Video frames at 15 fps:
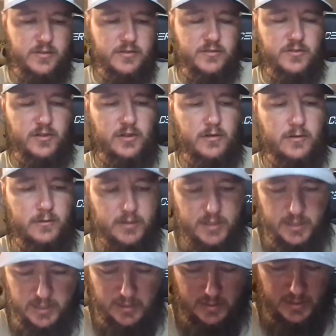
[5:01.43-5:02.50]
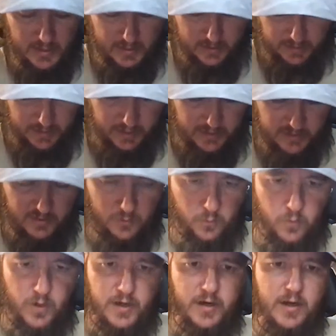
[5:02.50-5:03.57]
So that's a
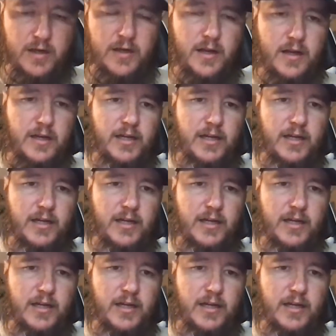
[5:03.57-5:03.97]
1/0. I